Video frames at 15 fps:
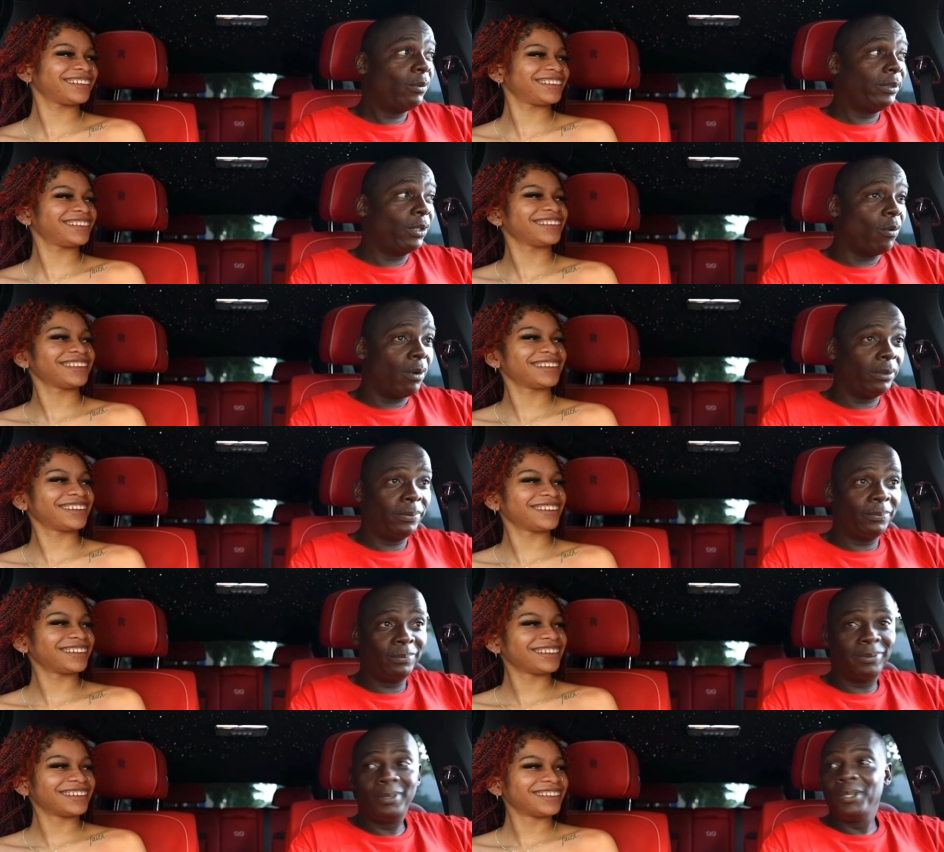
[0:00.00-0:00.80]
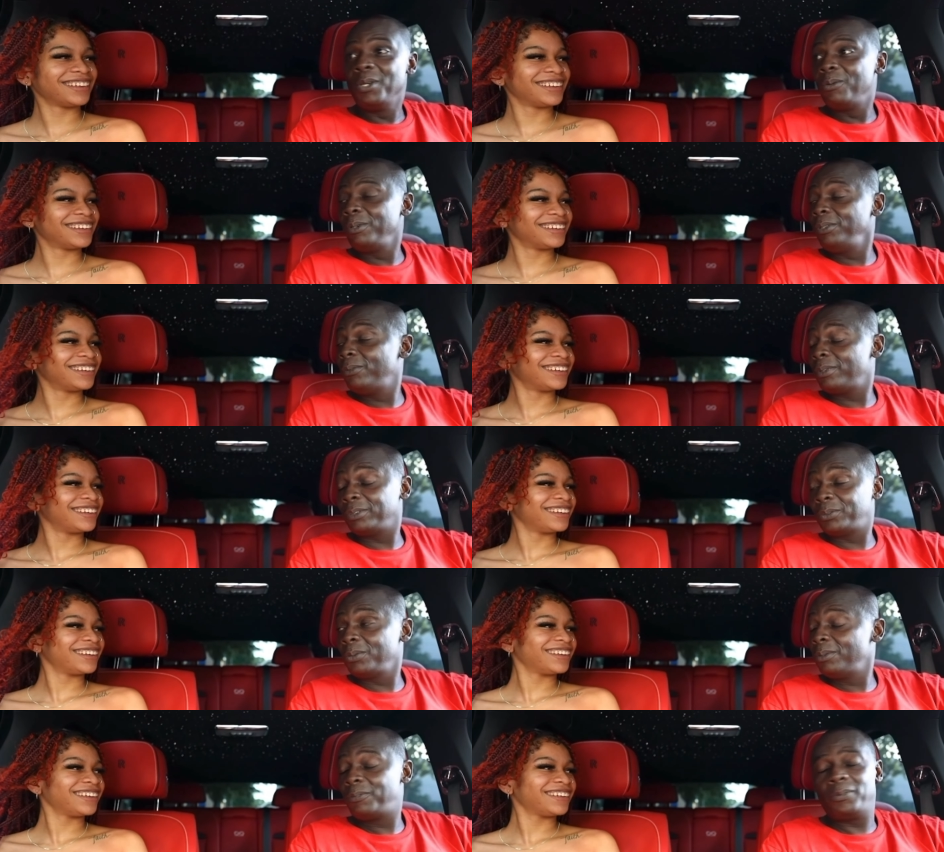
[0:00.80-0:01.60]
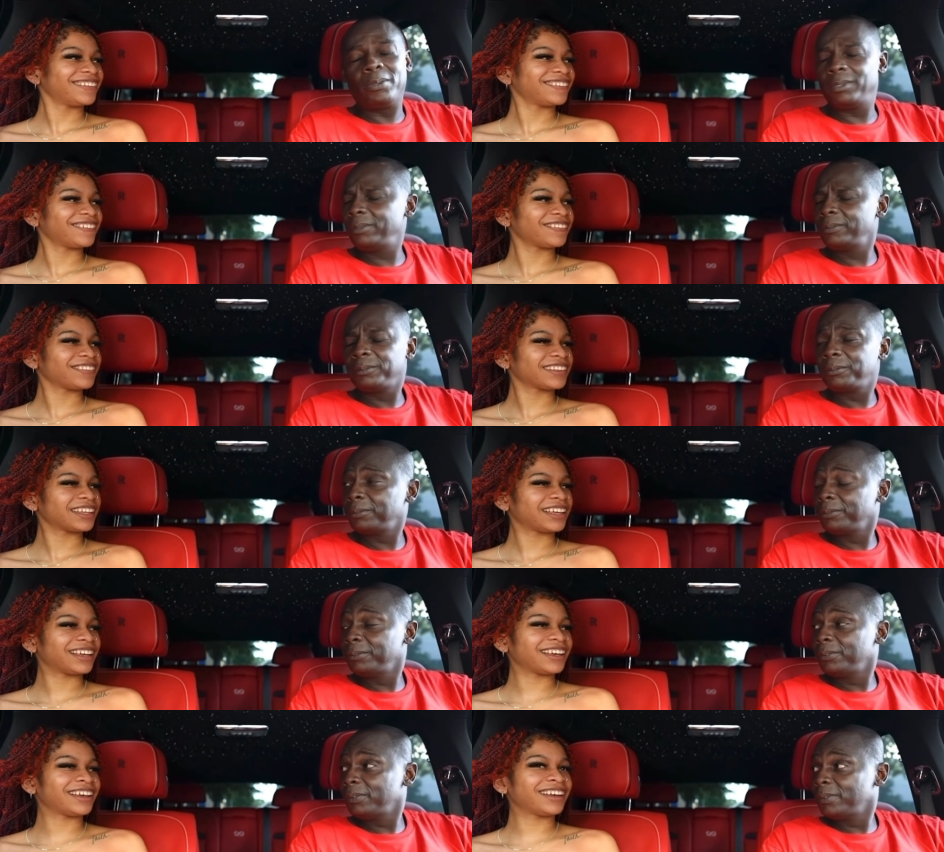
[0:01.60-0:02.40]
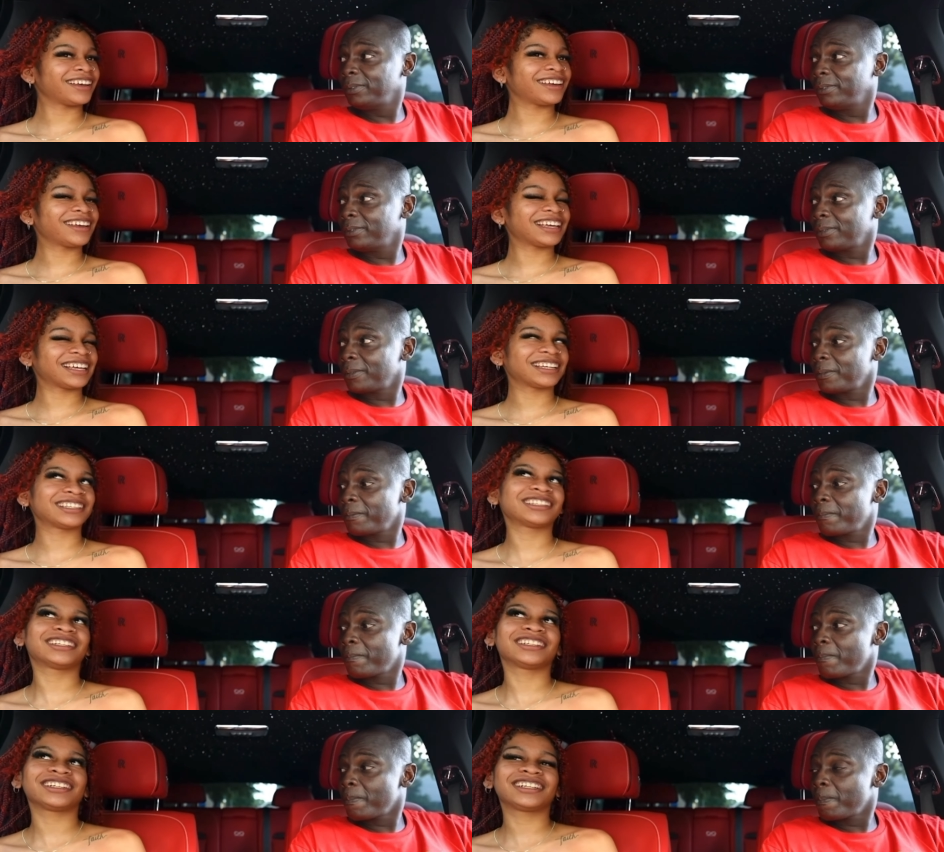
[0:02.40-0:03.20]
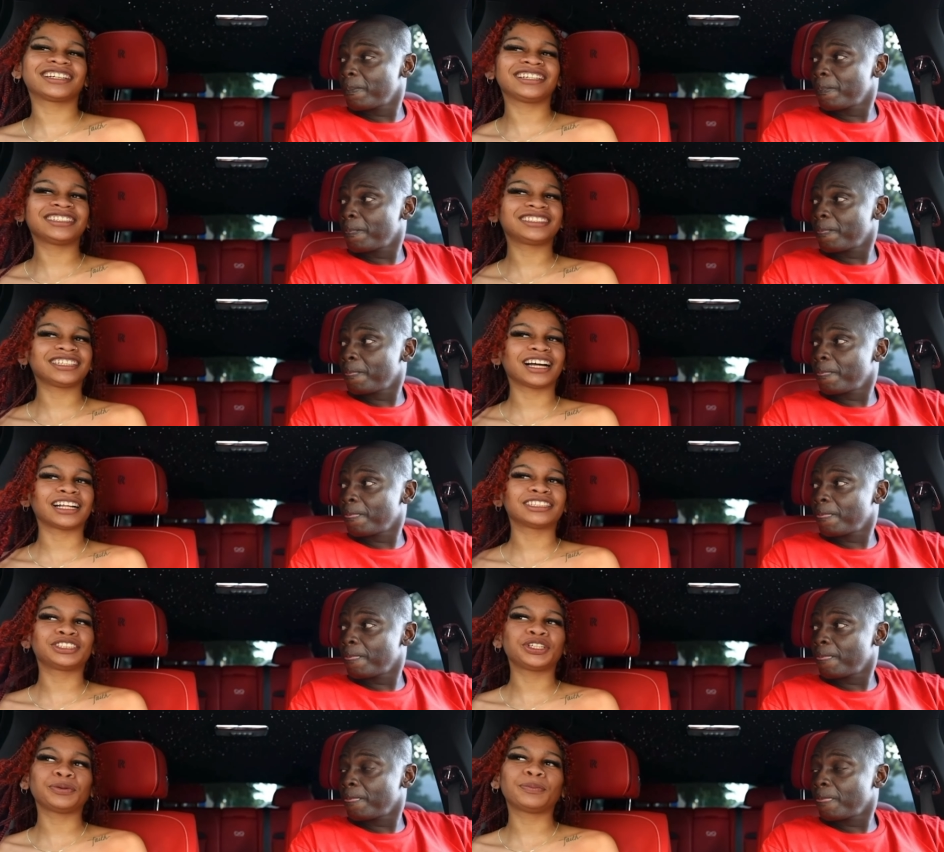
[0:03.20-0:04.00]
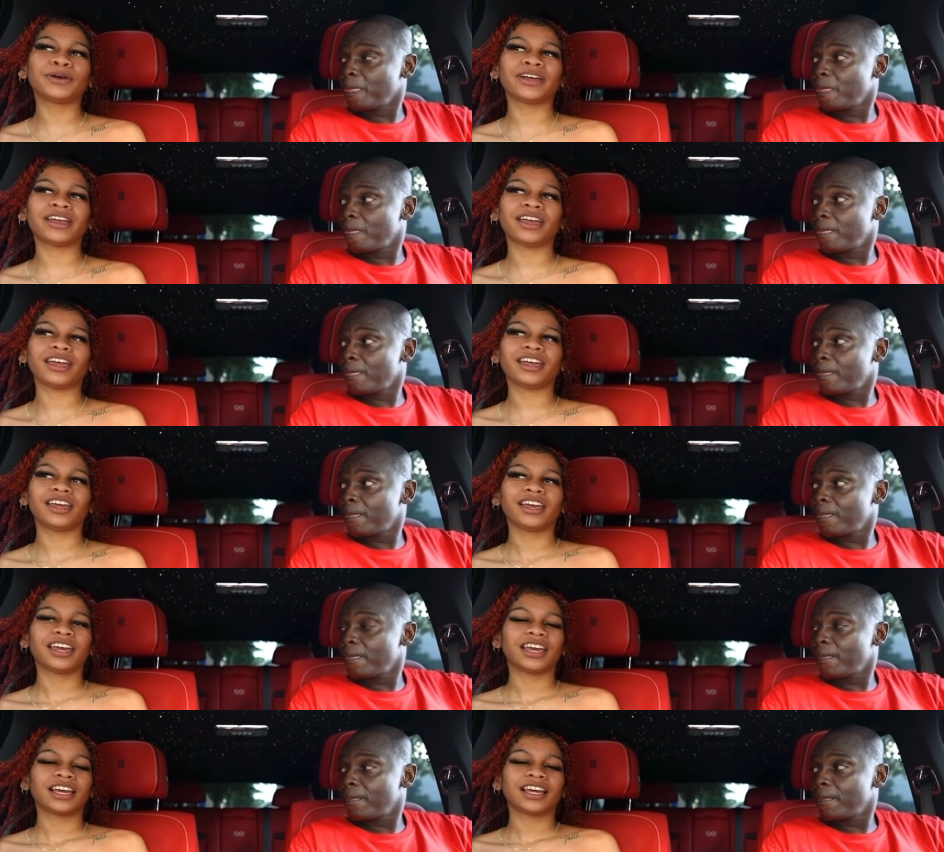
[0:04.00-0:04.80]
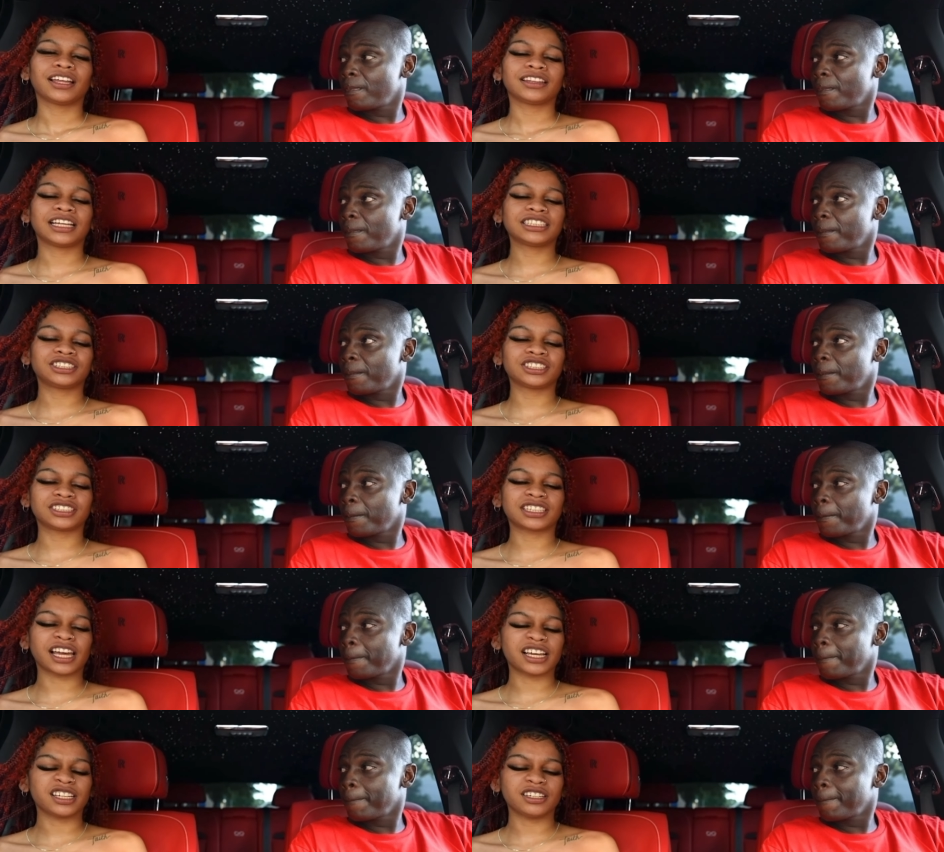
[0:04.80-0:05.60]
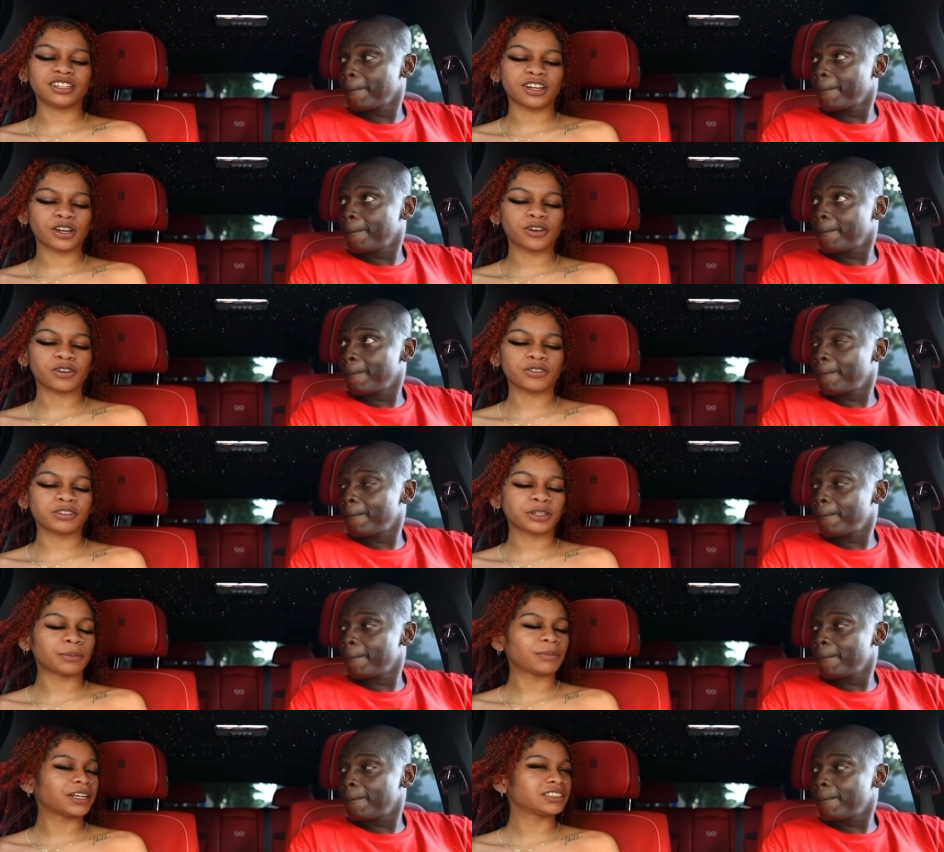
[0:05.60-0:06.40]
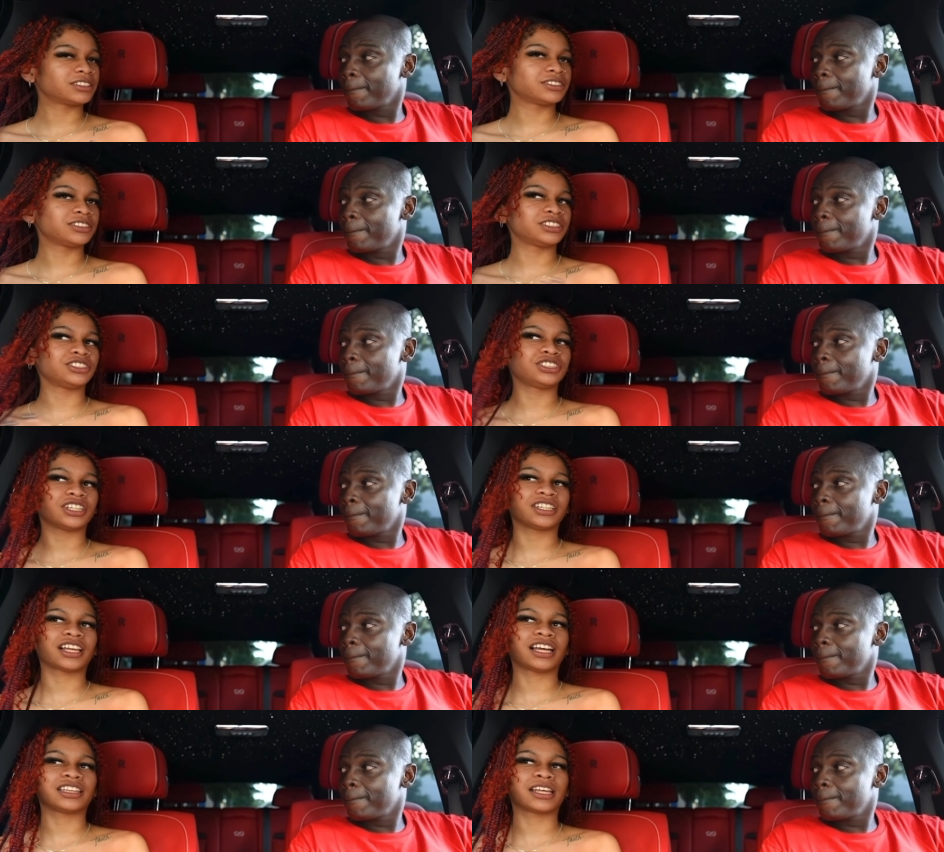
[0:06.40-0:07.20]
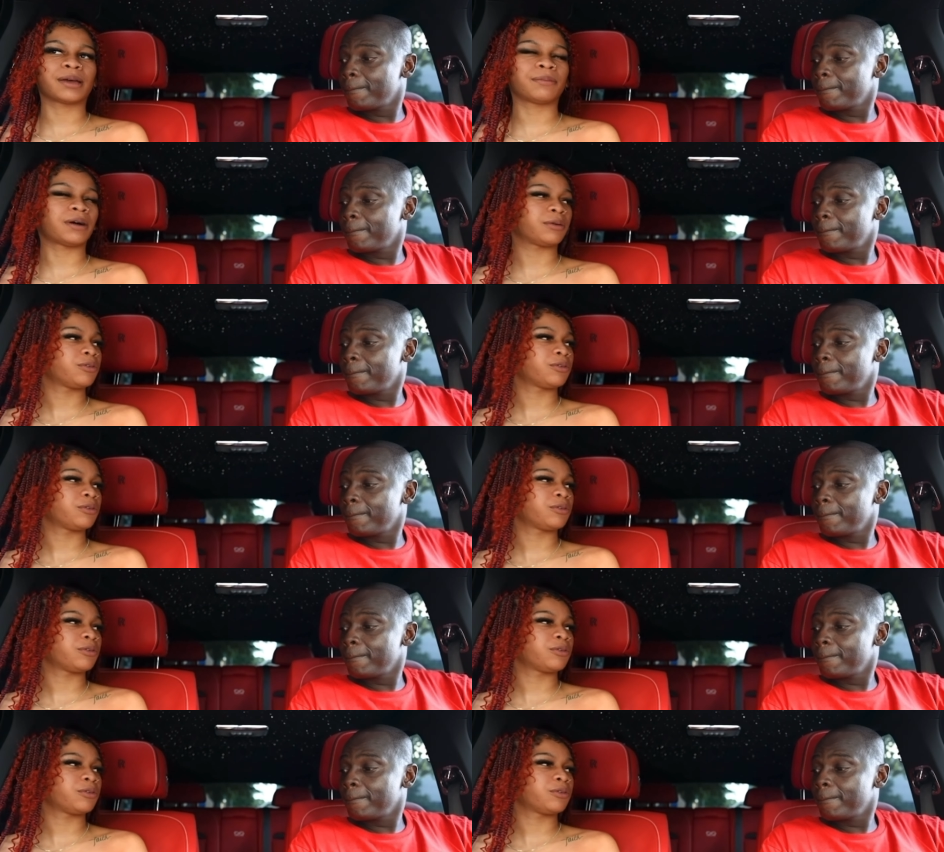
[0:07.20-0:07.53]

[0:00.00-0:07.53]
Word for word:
Speaker 1: You, uh, what are you going to school for?
Speaker 2: Uh, kinesiology, but that's just like, you know, your muscles like that. But